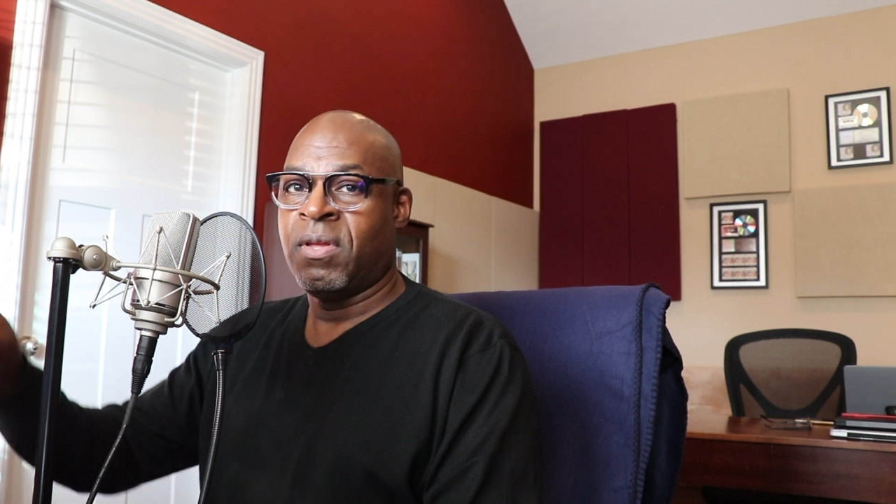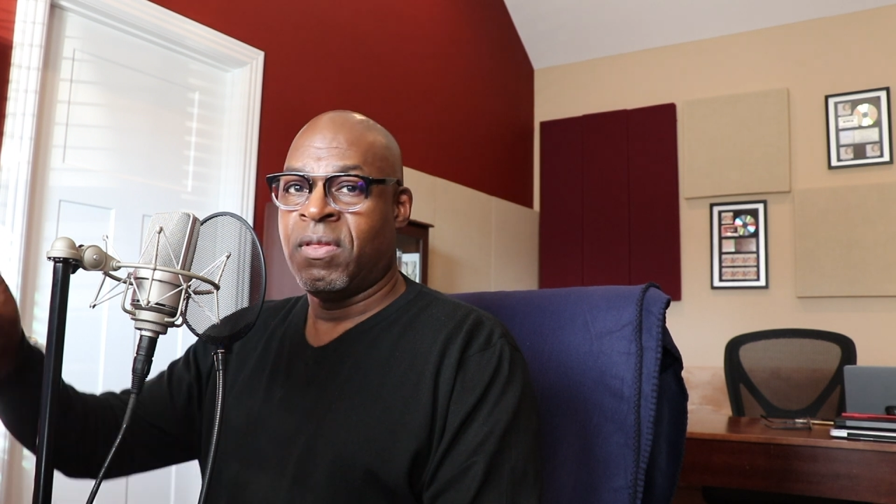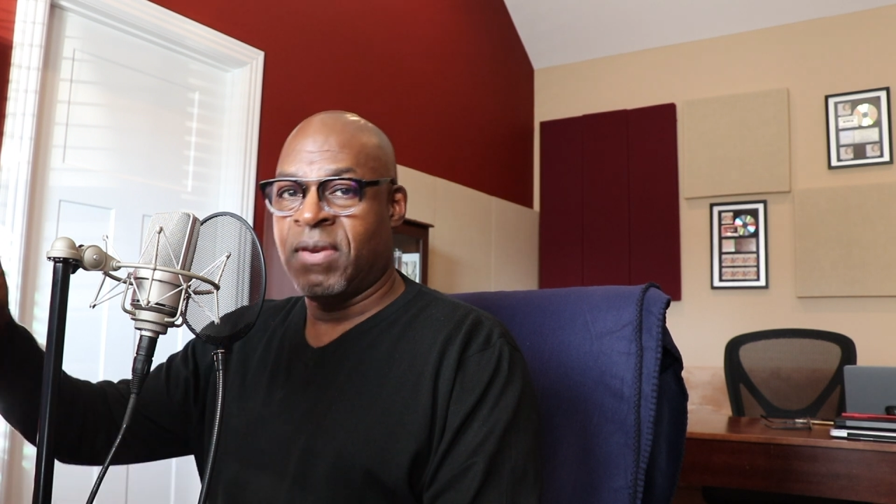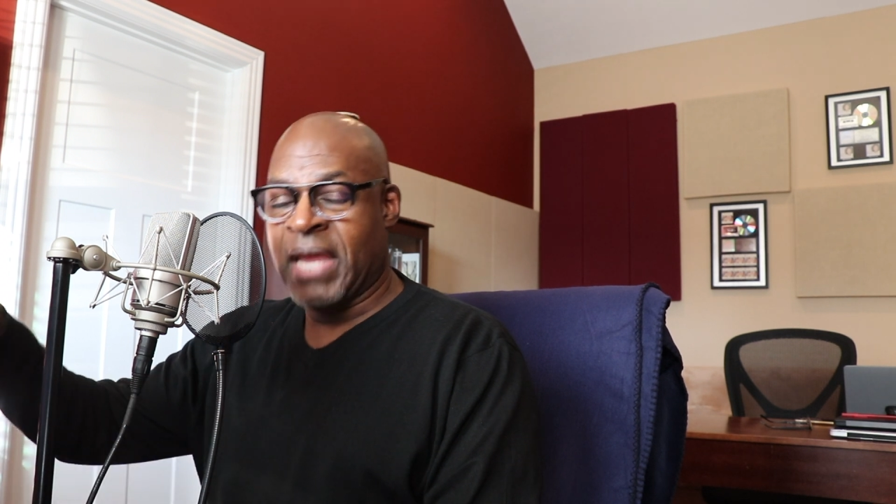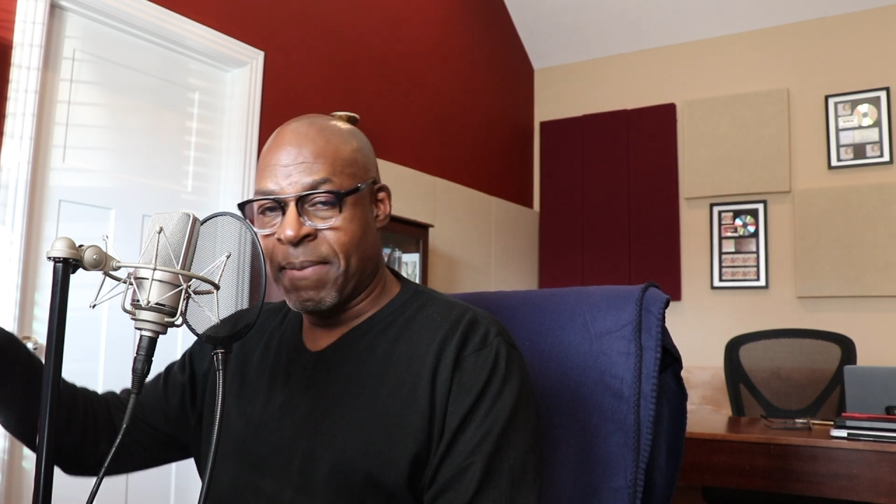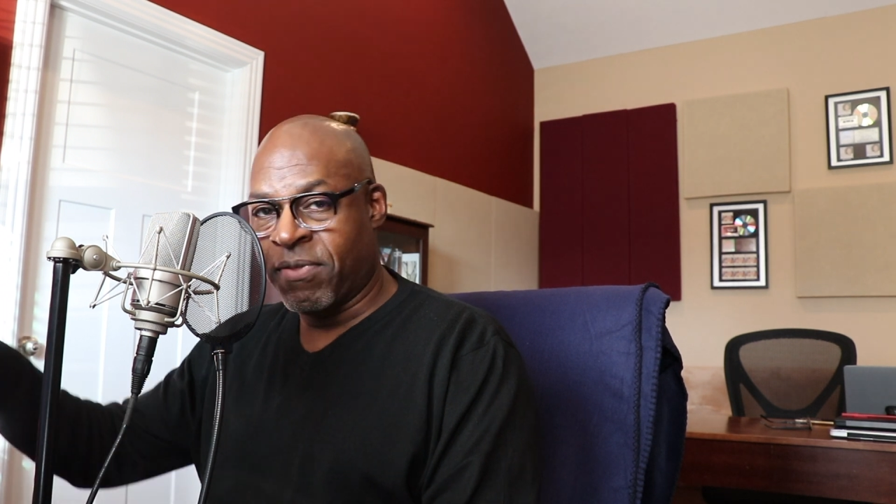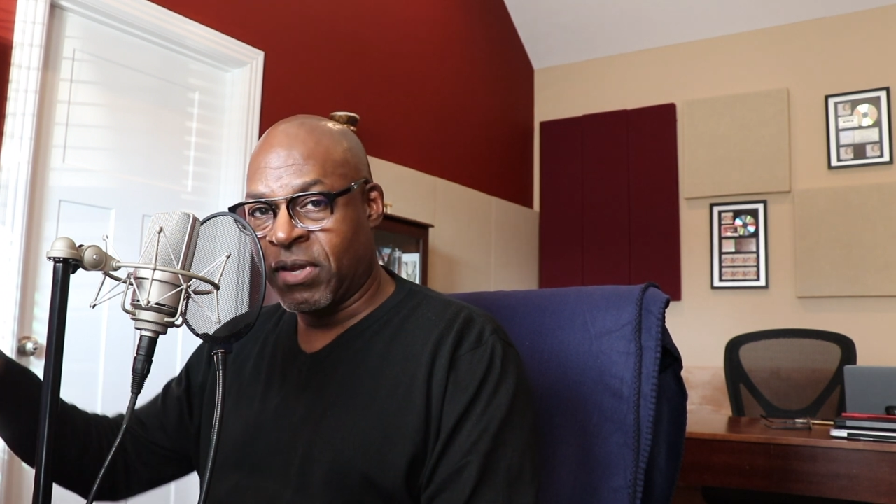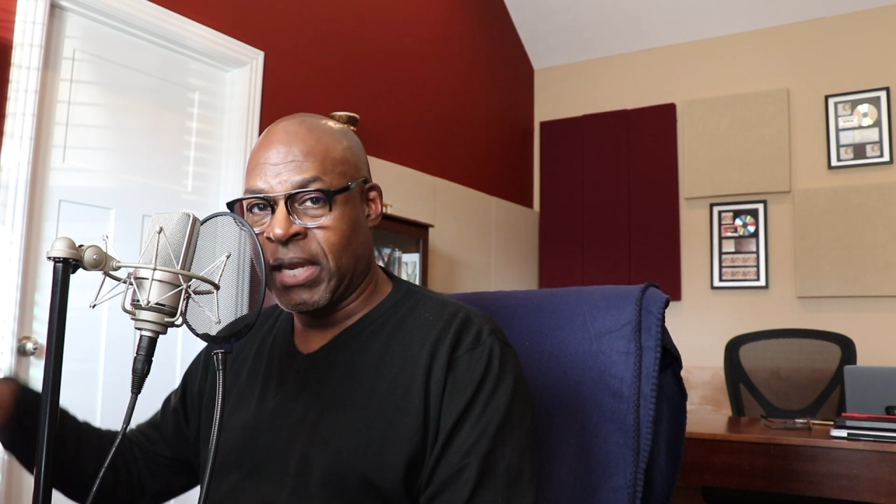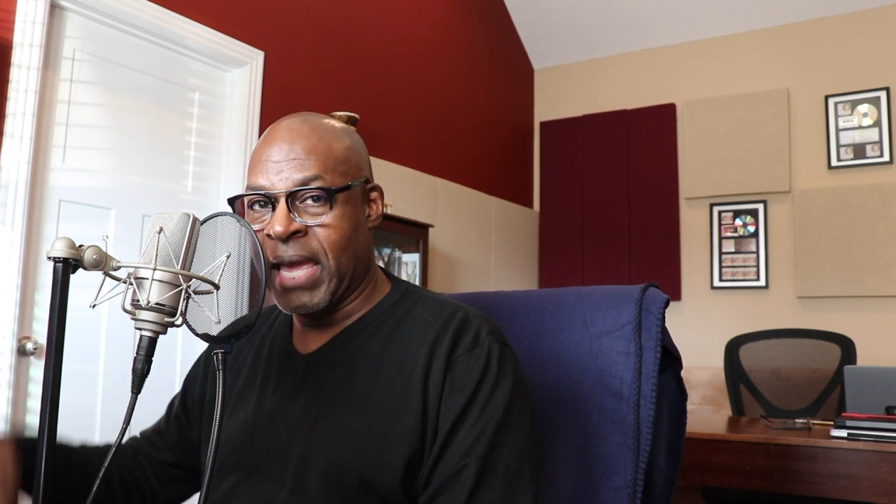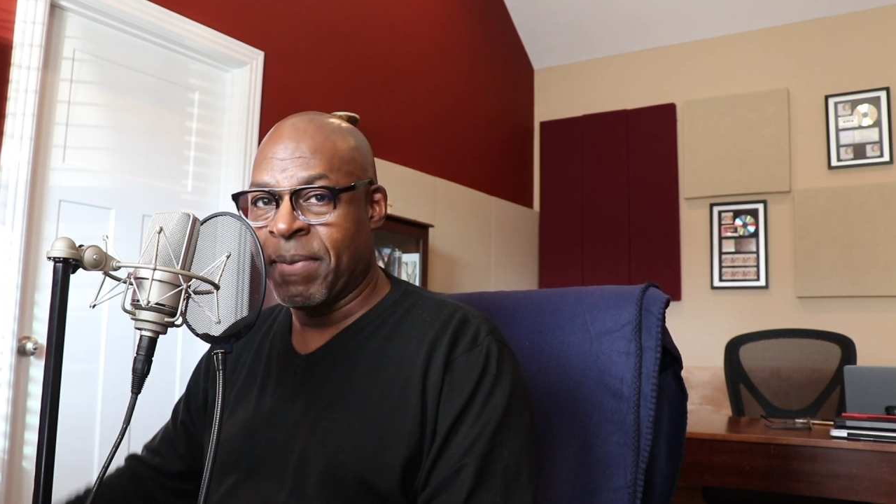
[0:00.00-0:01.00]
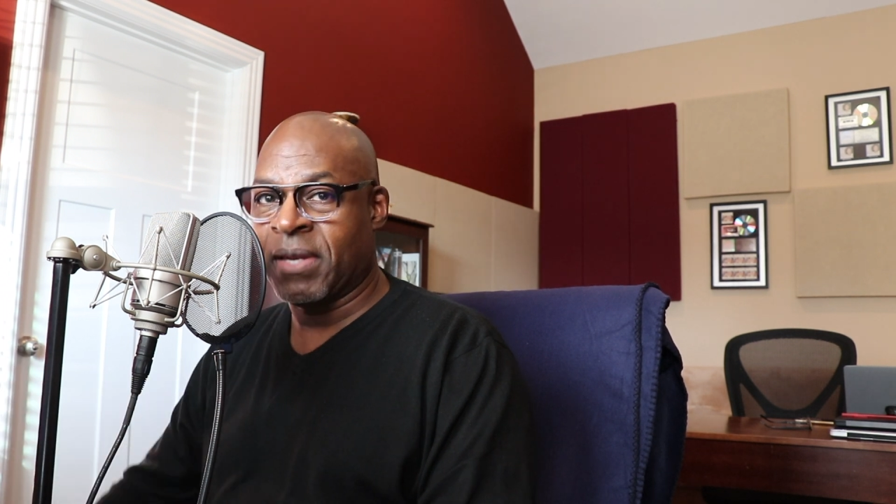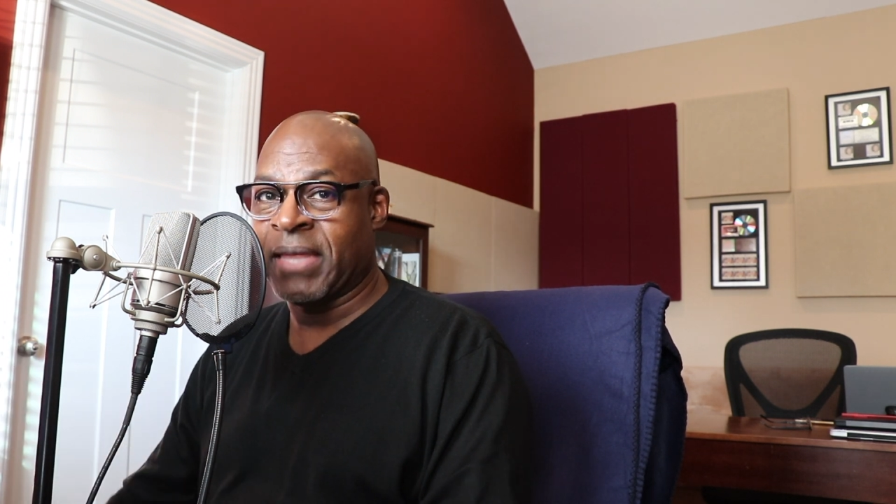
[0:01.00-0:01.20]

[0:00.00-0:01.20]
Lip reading: the name of the claimant,